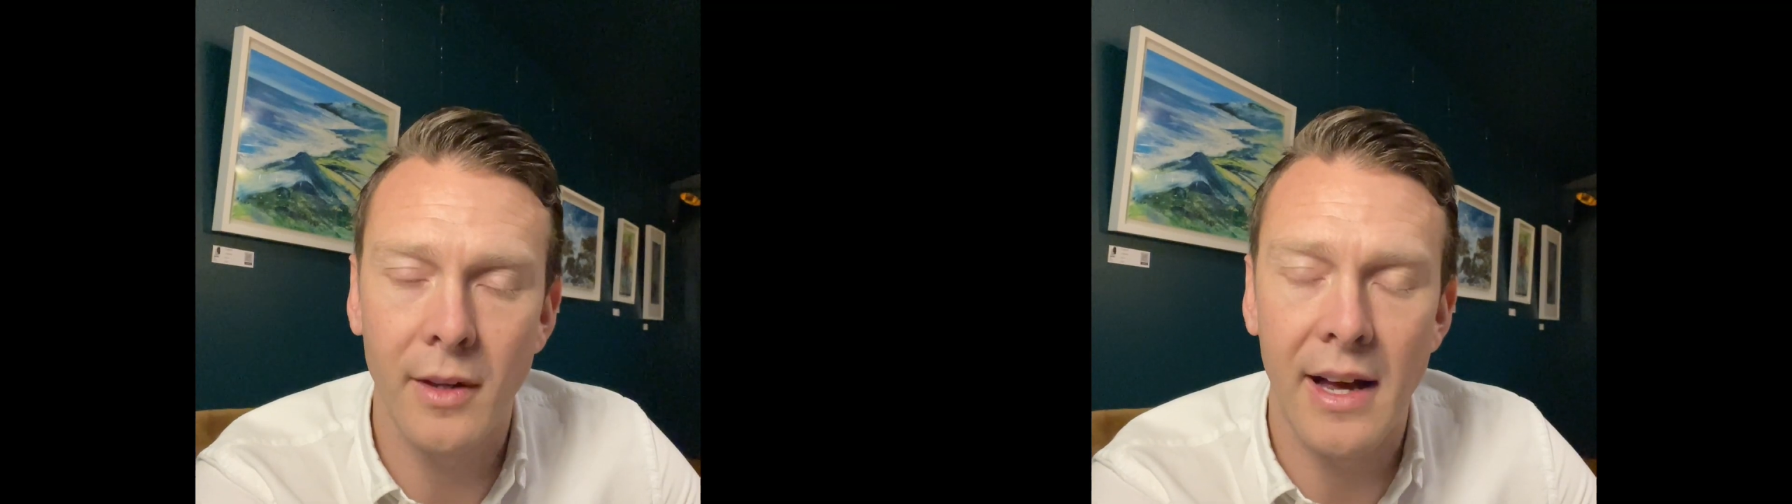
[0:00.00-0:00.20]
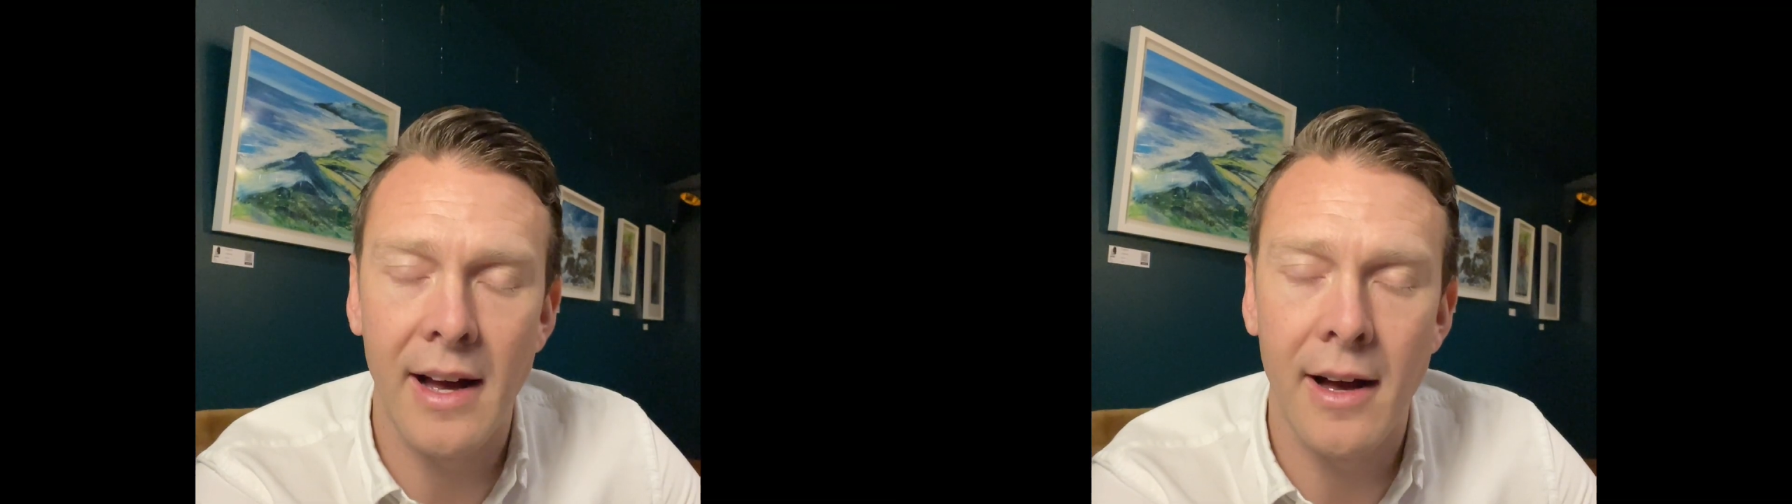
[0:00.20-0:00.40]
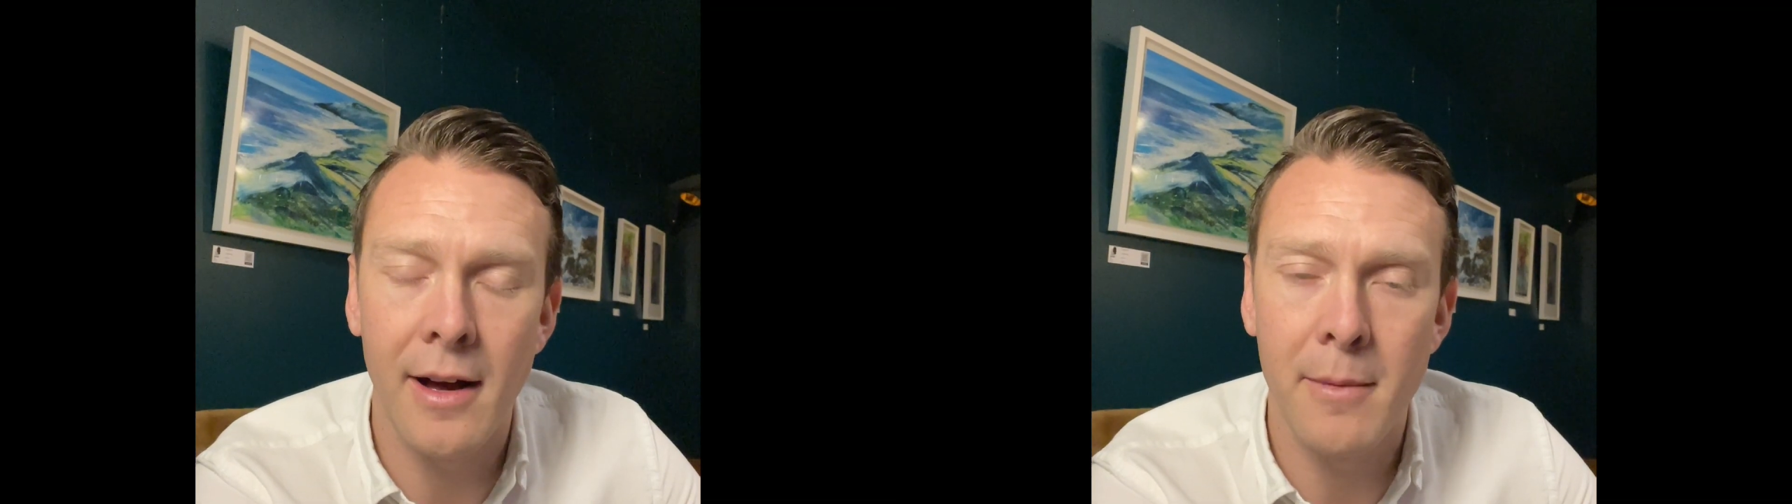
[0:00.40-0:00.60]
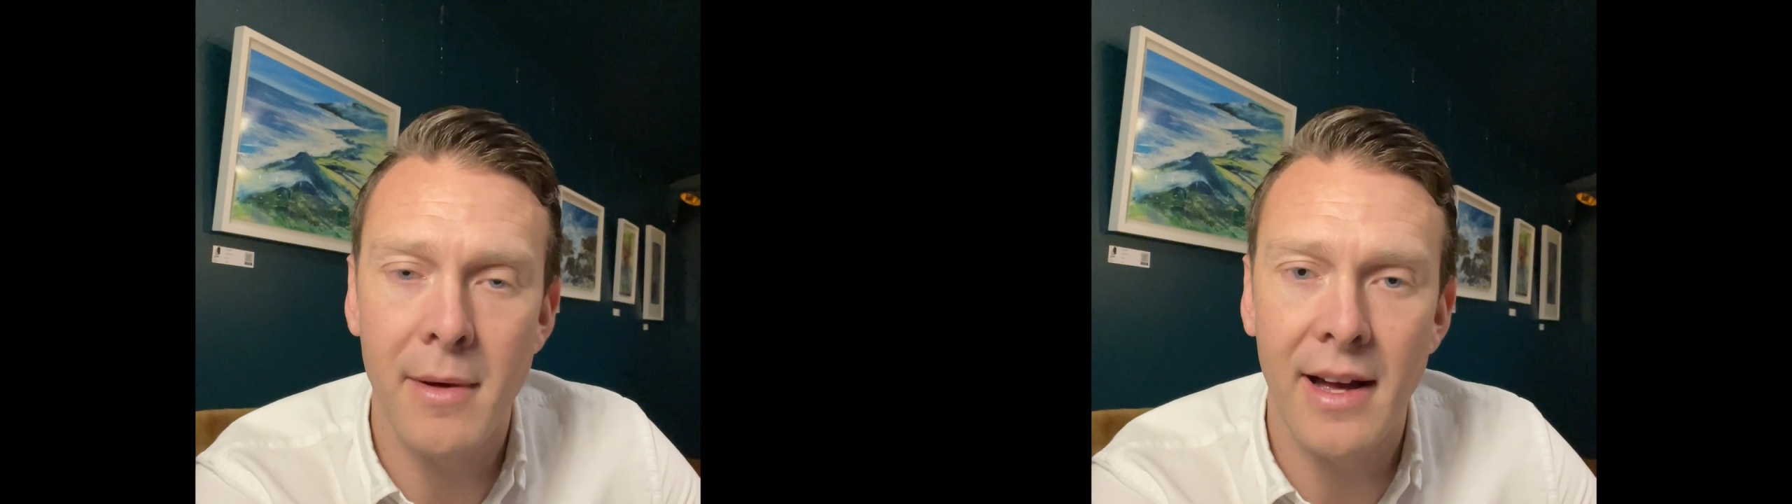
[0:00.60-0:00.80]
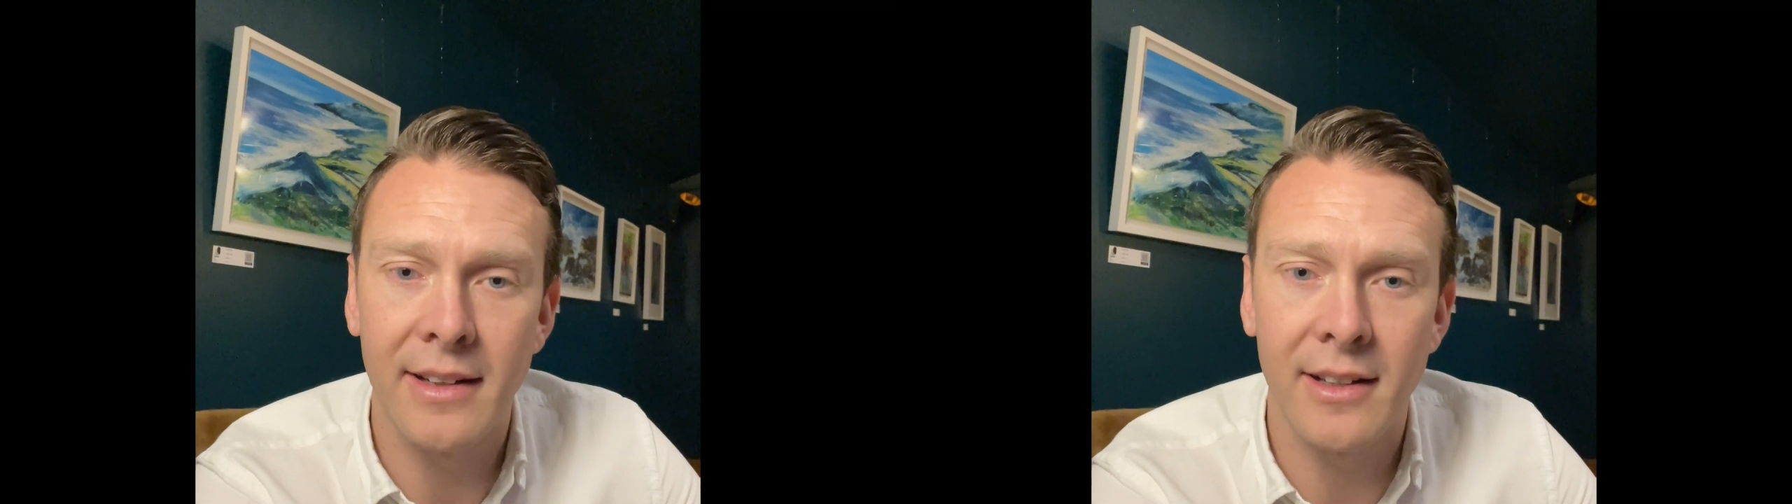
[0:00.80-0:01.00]

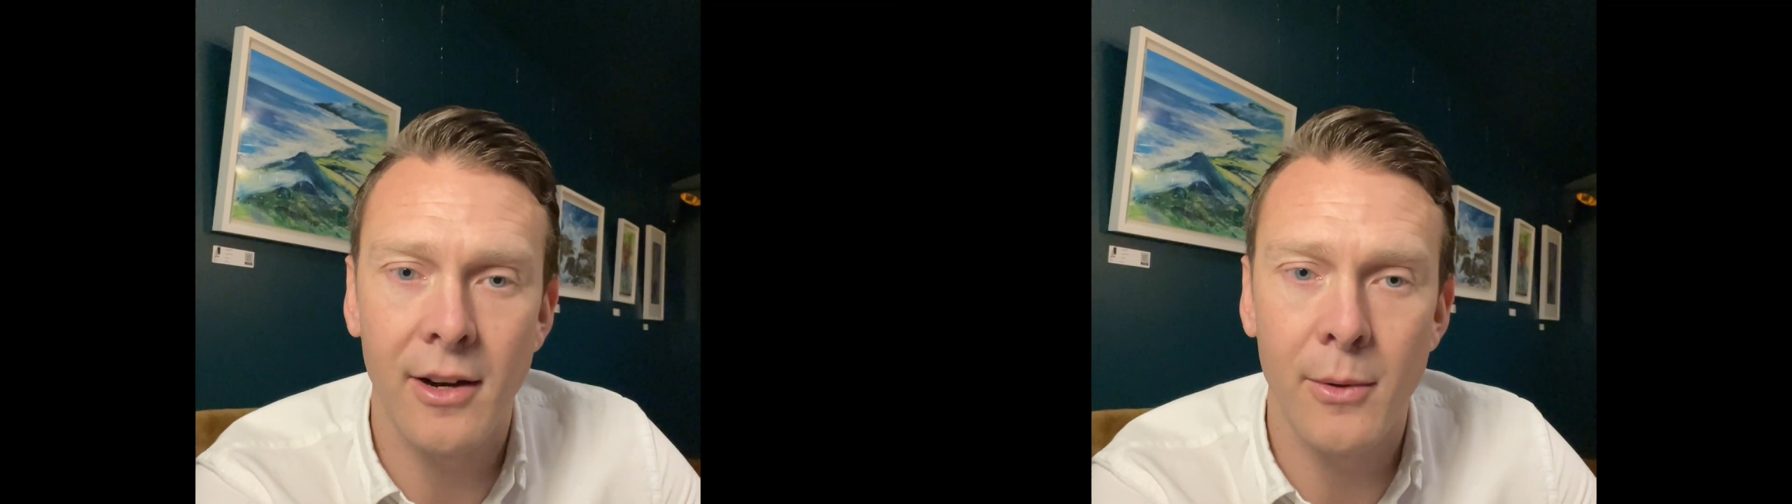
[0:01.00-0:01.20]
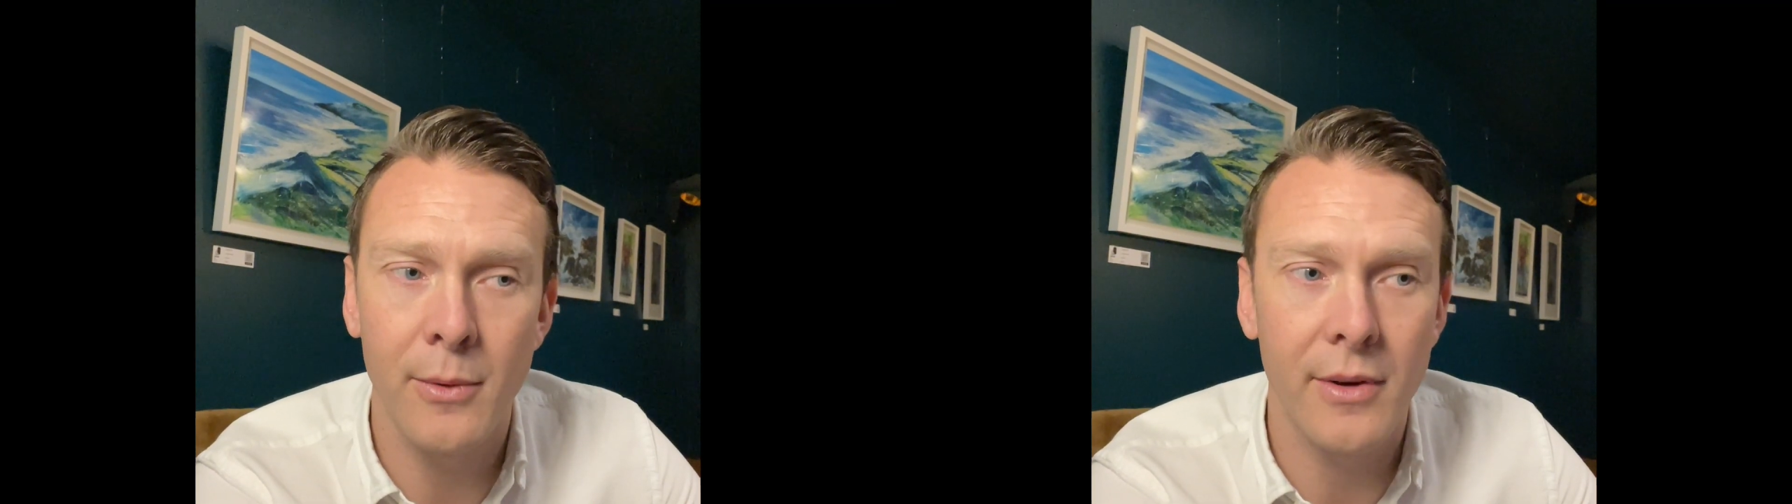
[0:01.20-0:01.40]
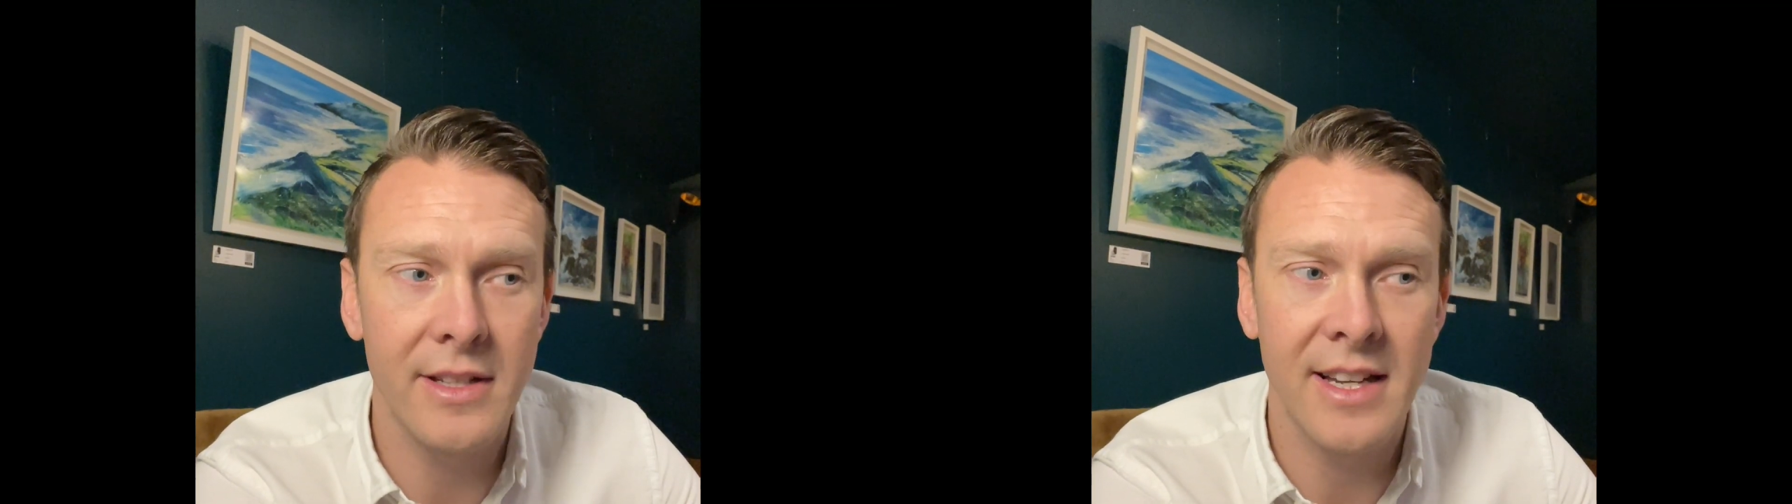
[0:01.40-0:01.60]
Um, and Cole